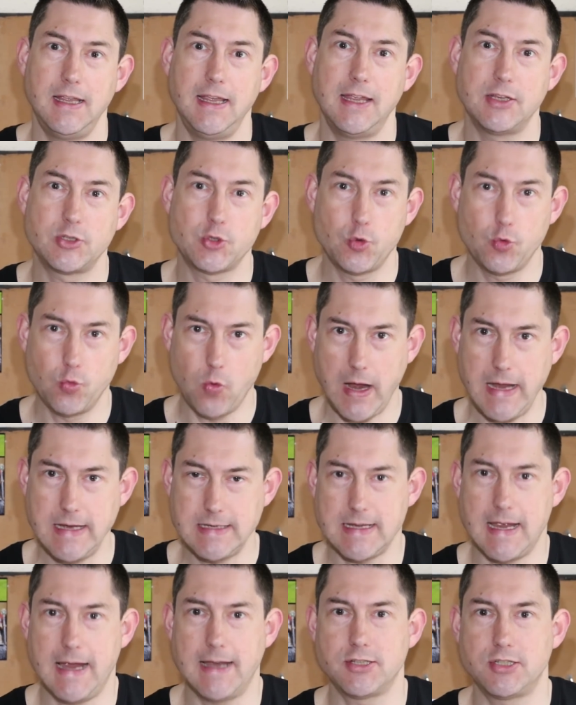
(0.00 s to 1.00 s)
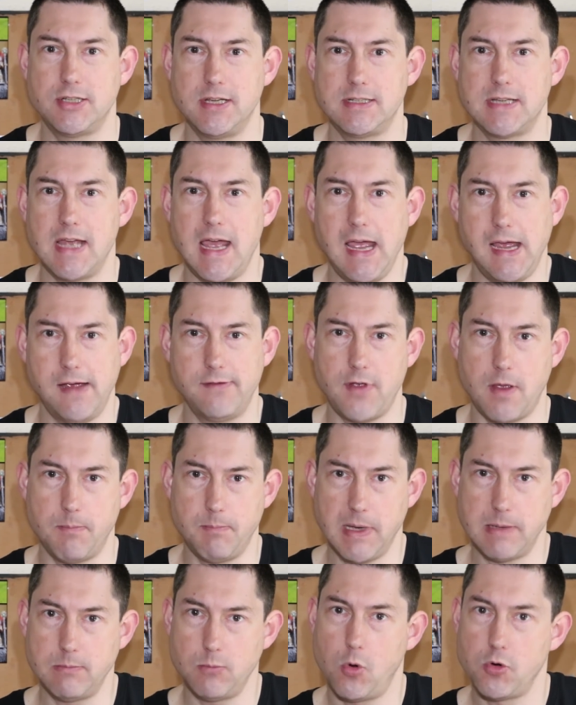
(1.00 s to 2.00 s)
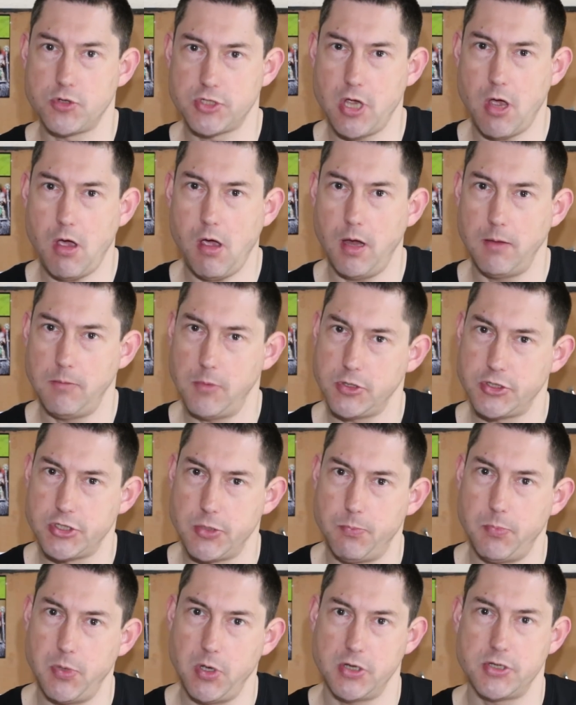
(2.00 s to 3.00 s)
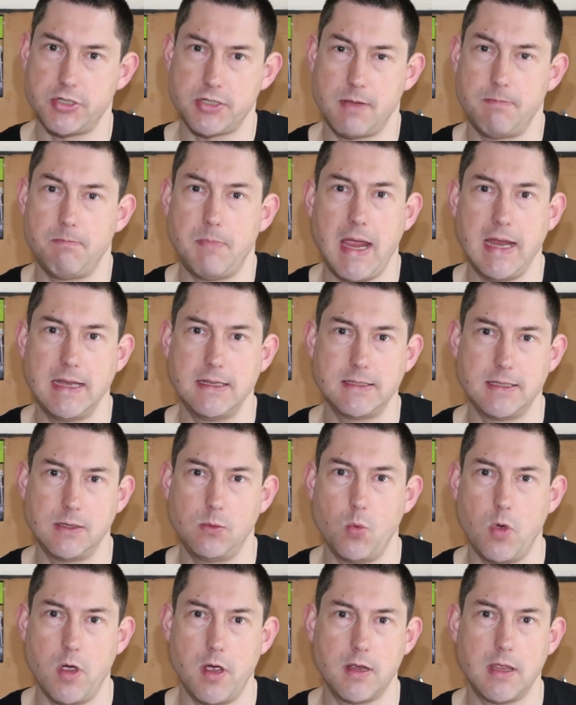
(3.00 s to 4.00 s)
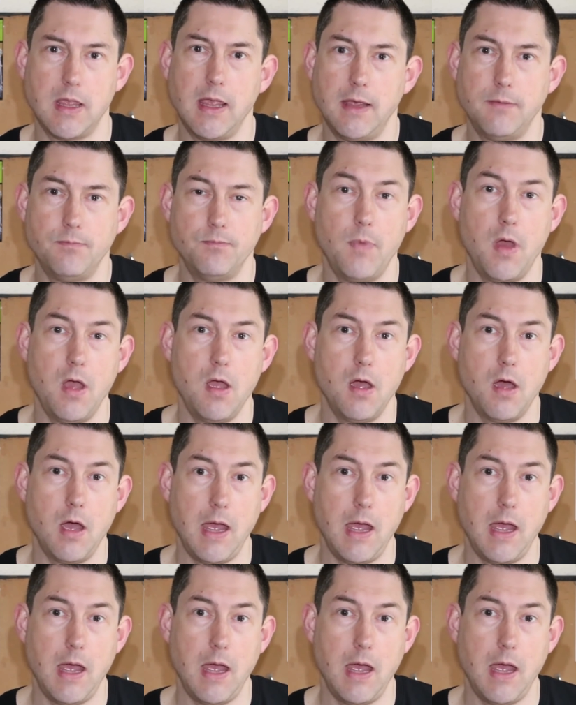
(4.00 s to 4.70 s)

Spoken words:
It's great actually to have a bit more time to put some painting work in.